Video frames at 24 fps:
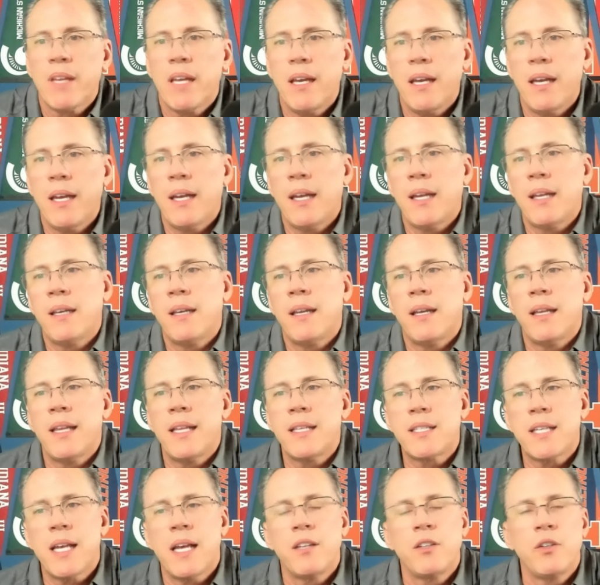and
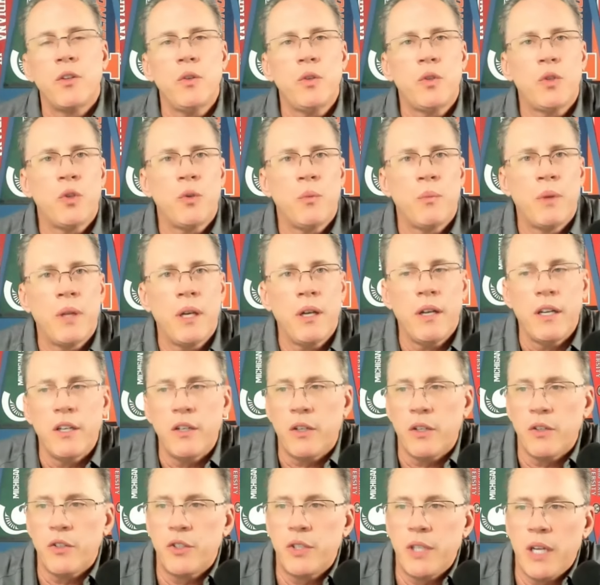that's on YouTube there, and
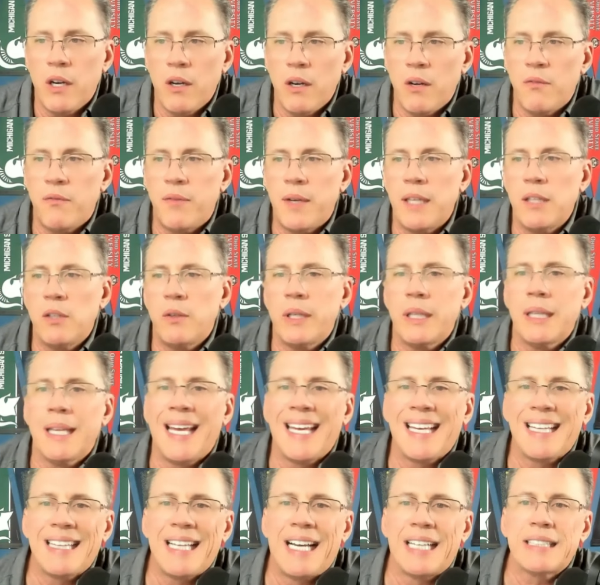you can share and follow and
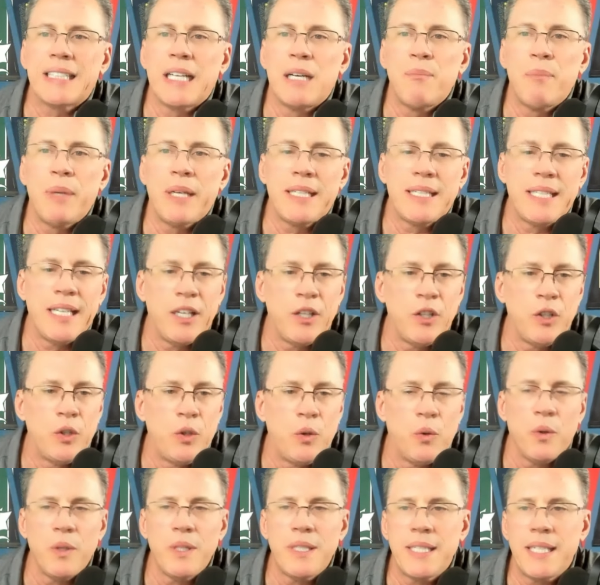like Locked On Big Ten,
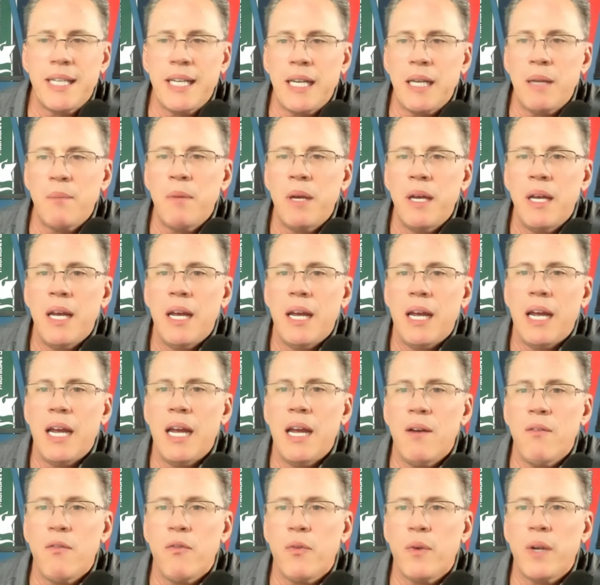your team
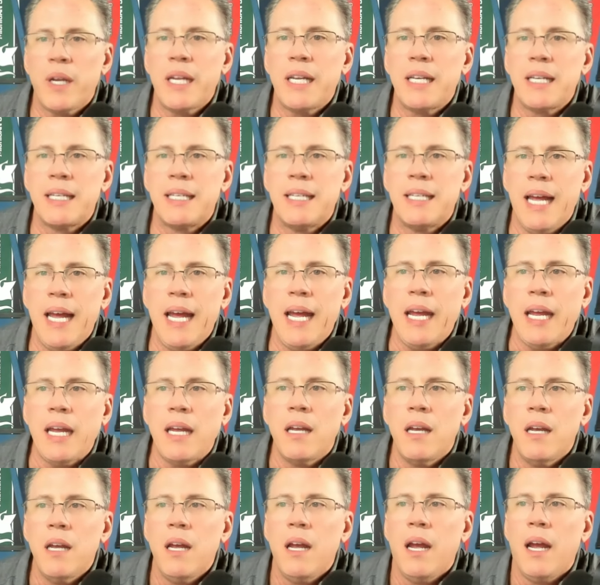every
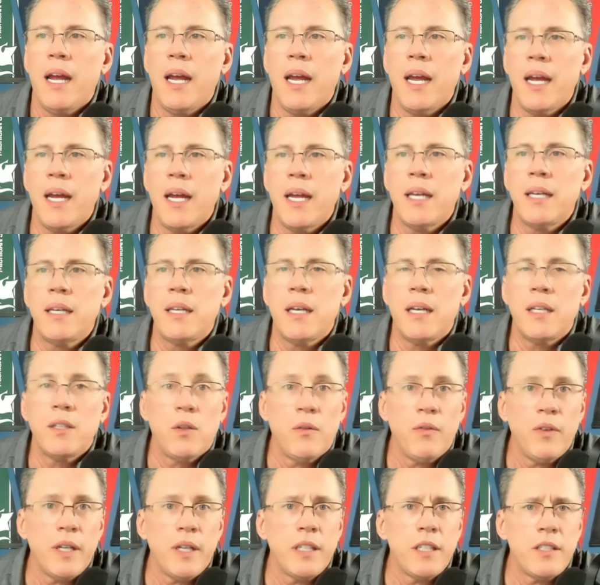day. And
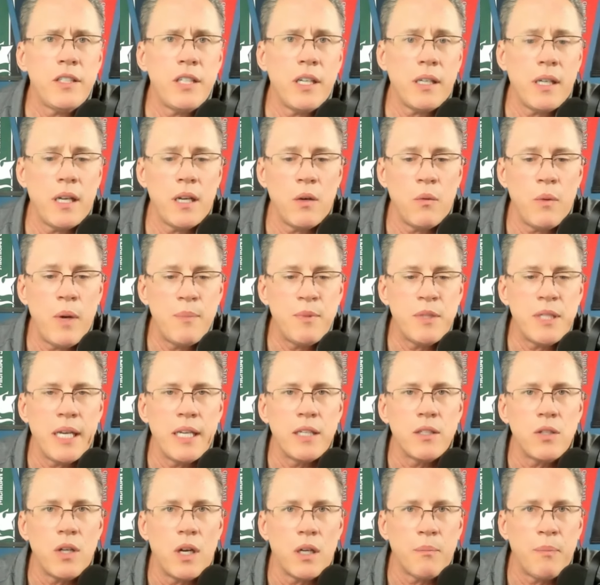don't forget to check out our
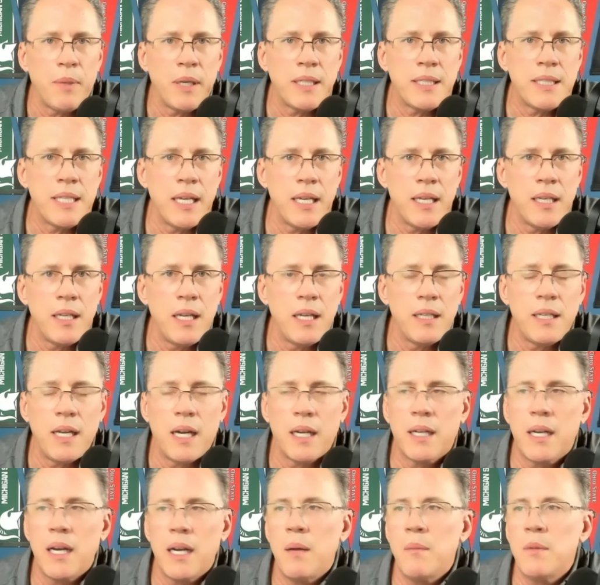website,
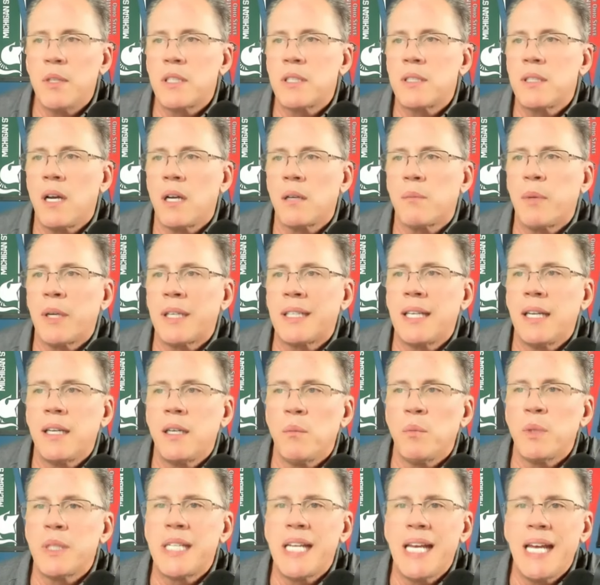talkbig10.com. That's talkbig10,
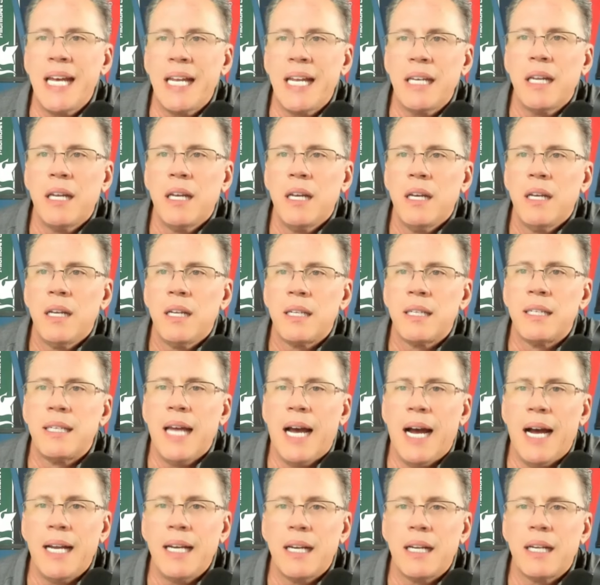number
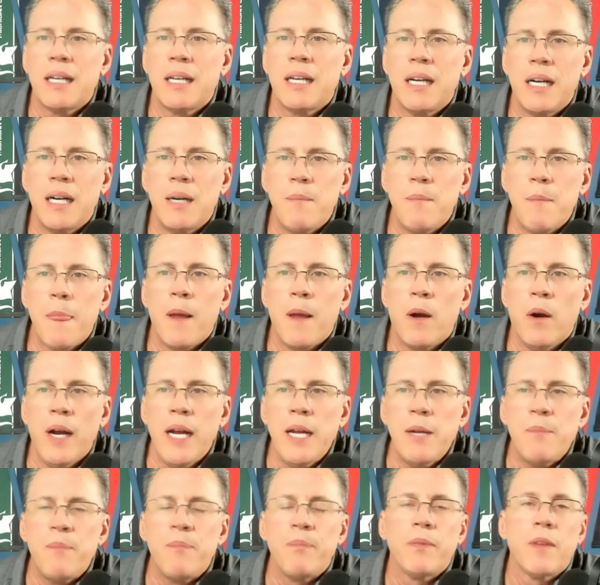10.com. All
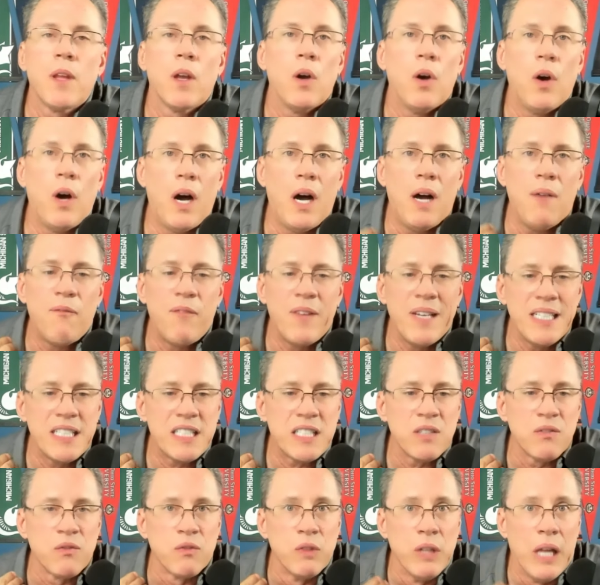right,
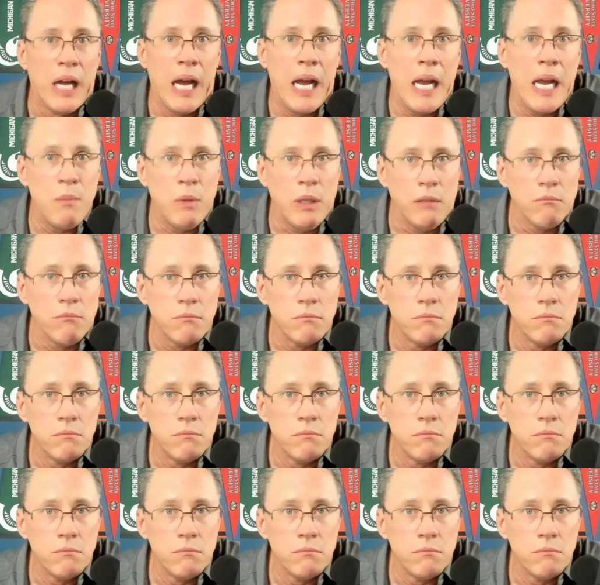offensive linemen,